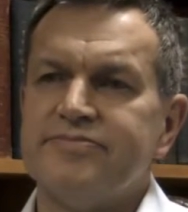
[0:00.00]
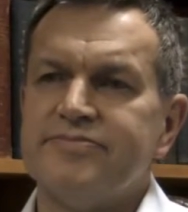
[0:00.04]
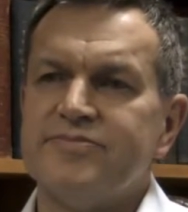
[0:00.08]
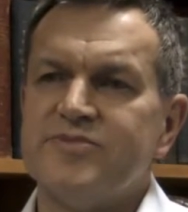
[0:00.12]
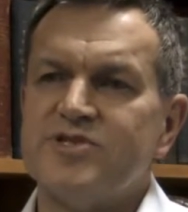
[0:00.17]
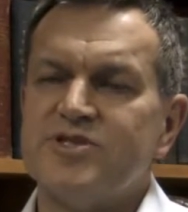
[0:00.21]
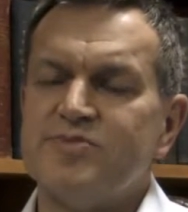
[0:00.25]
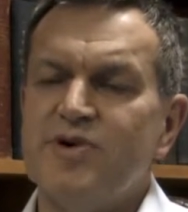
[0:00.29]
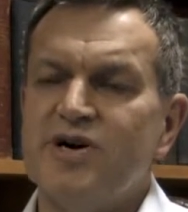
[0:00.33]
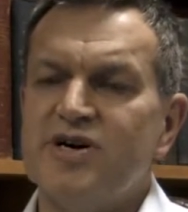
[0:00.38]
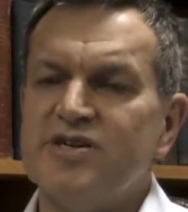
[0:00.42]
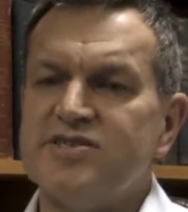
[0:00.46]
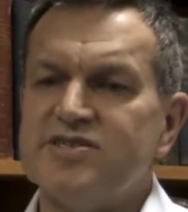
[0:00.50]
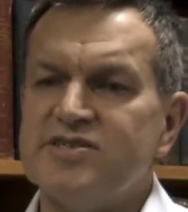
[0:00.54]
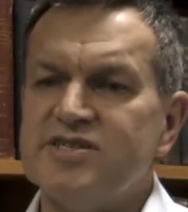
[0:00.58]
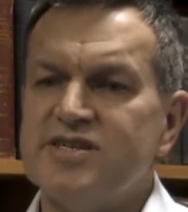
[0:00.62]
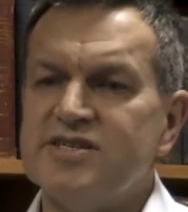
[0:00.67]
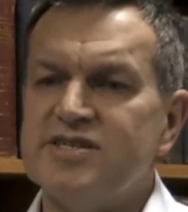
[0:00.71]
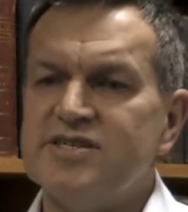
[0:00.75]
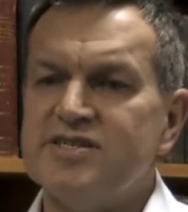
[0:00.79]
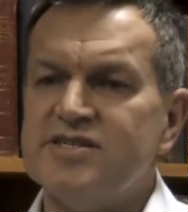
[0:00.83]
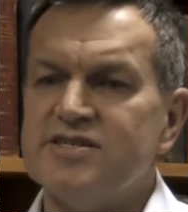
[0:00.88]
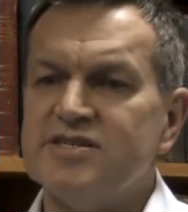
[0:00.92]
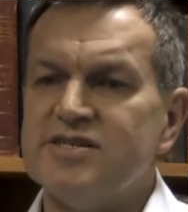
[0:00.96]
Smart
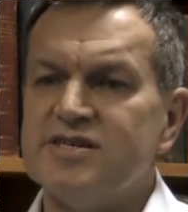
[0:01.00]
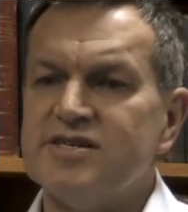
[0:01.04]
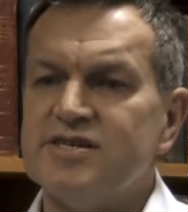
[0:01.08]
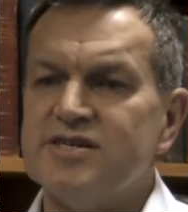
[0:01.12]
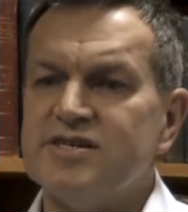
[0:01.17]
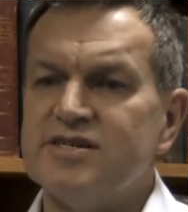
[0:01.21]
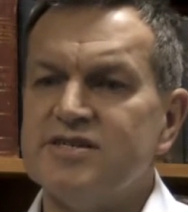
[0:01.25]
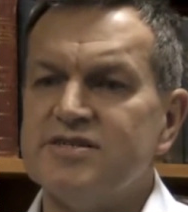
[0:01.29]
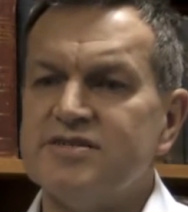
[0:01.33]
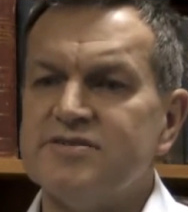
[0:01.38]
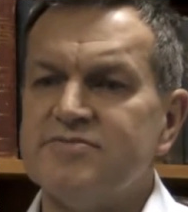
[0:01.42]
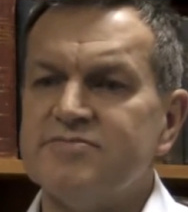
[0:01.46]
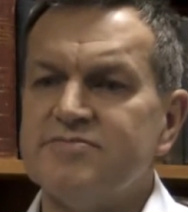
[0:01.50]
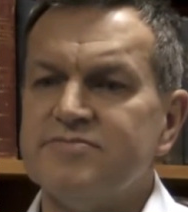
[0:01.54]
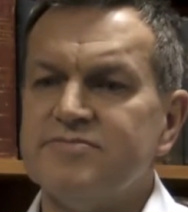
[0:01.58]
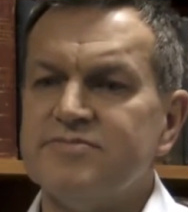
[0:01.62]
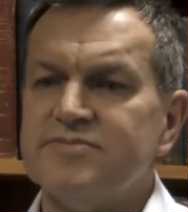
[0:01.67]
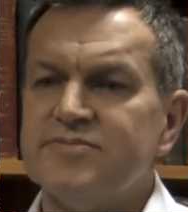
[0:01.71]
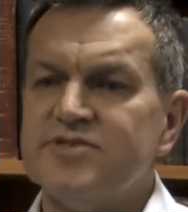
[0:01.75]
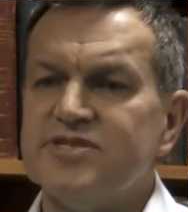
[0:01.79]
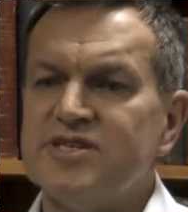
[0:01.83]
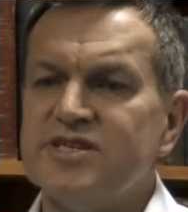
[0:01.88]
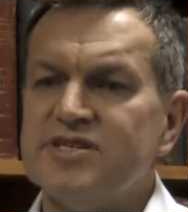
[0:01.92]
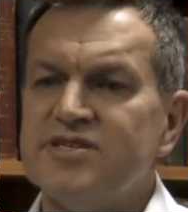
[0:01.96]
cities are
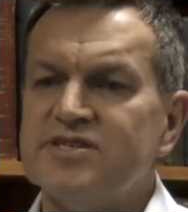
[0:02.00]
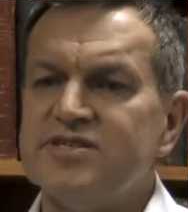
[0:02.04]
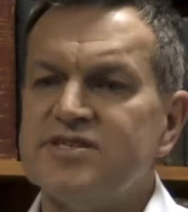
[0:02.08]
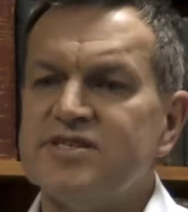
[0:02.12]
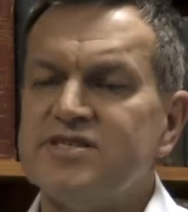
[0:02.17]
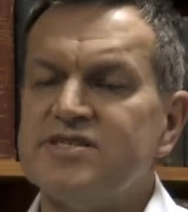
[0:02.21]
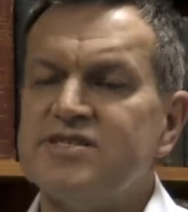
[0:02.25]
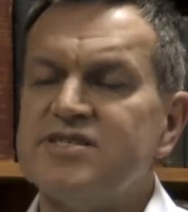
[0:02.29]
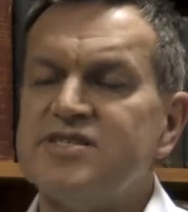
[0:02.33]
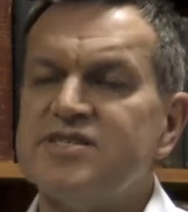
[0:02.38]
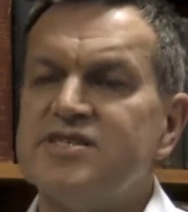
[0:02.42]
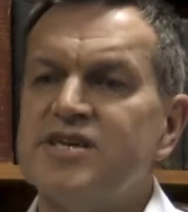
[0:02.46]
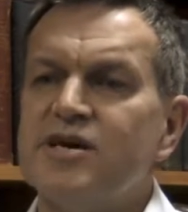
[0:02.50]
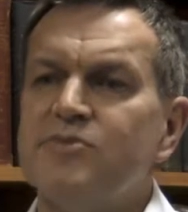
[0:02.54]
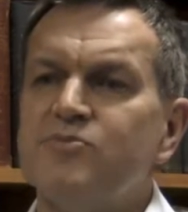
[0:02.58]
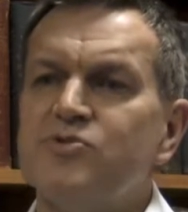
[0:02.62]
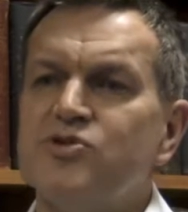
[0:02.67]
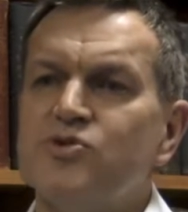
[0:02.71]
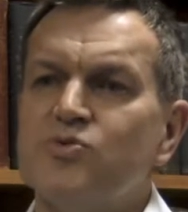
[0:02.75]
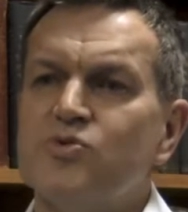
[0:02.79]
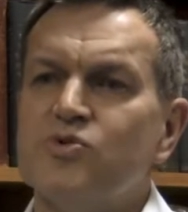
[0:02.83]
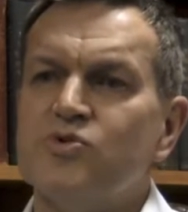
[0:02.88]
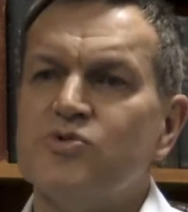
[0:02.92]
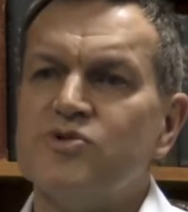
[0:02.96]
seen as a step
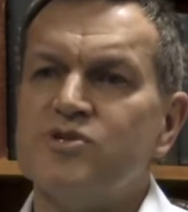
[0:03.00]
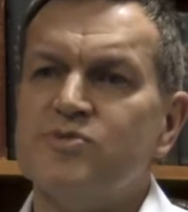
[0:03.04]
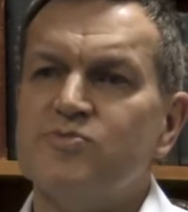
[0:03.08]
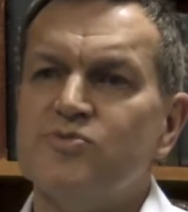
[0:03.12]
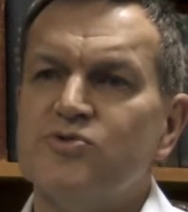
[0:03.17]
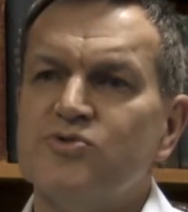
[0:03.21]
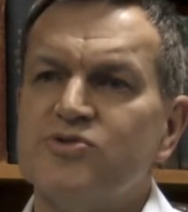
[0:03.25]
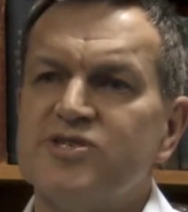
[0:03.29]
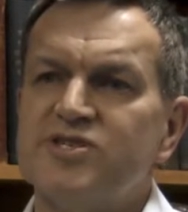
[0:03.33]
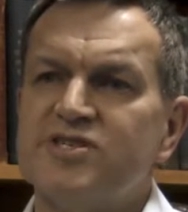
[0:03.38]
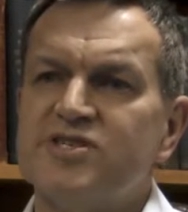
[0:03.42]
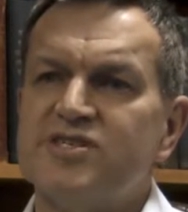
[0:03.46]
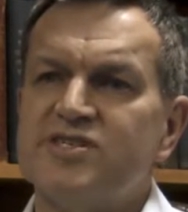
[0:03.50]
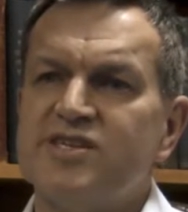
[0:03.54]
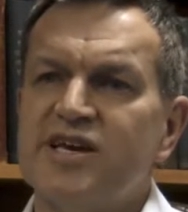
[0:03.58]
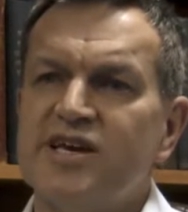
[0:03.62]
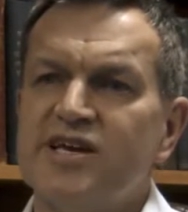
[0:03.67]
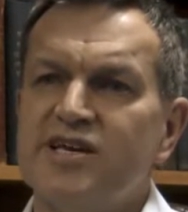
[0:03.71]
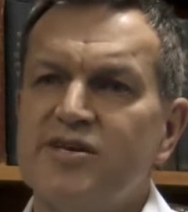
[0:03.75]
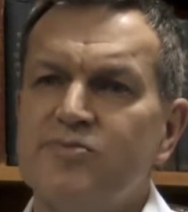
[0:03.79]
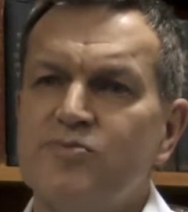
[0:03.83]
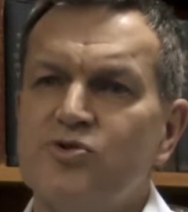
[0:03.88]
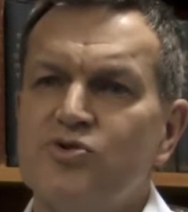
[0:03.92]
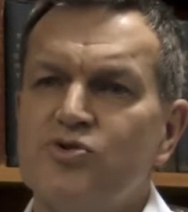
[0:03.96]
towards a more
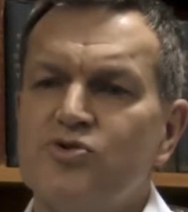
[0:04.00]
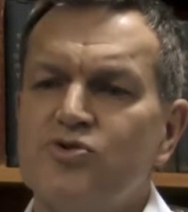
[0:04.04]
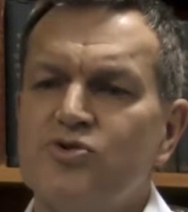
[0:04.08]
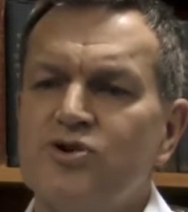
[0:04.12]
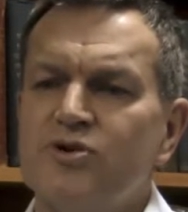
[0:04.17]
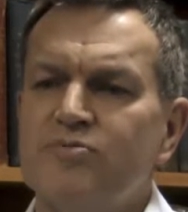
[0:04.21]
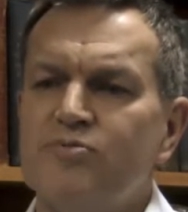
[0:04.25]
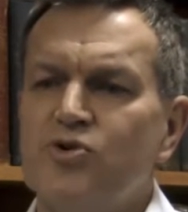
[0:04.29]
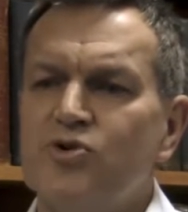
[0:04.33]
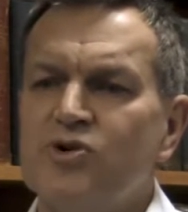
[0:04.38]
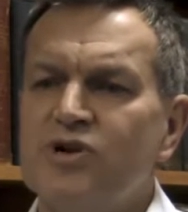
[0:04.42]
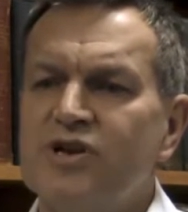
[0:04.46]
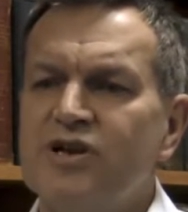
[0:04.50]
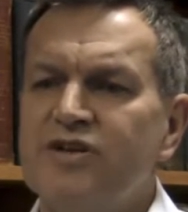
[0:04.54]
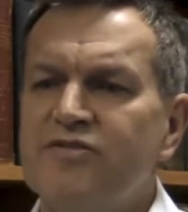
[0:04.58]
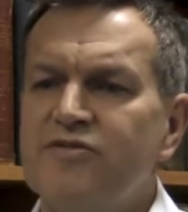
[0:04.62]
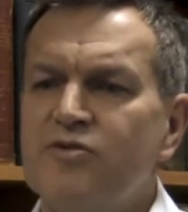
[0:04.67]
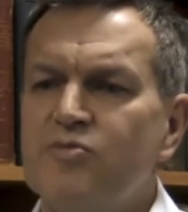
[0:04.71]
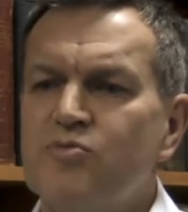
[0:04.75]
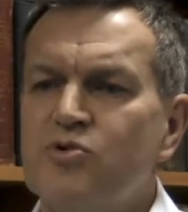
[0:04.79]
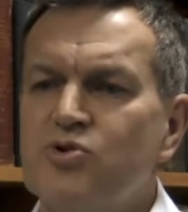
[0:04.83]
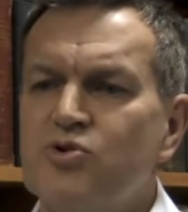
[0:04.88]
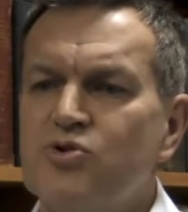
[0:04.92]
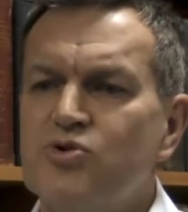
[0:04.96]
sustainable, more
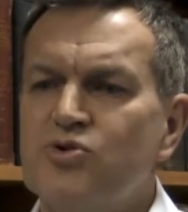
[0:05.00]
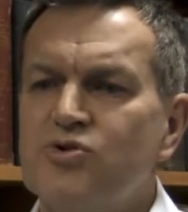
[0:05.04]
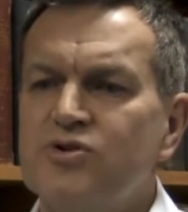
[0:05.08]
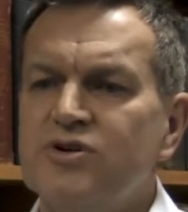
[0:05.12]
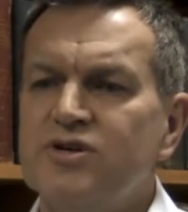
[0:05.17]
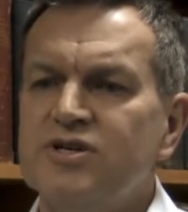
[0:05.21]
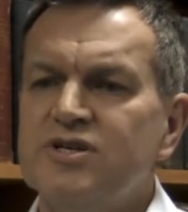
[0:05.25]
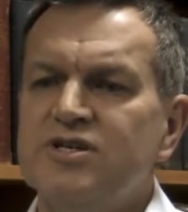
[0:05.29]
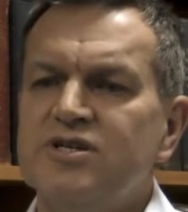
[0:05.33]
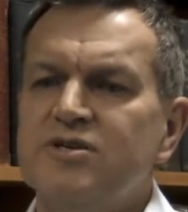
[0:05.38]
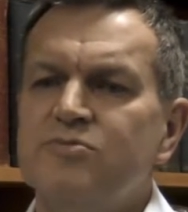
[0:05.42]
livable,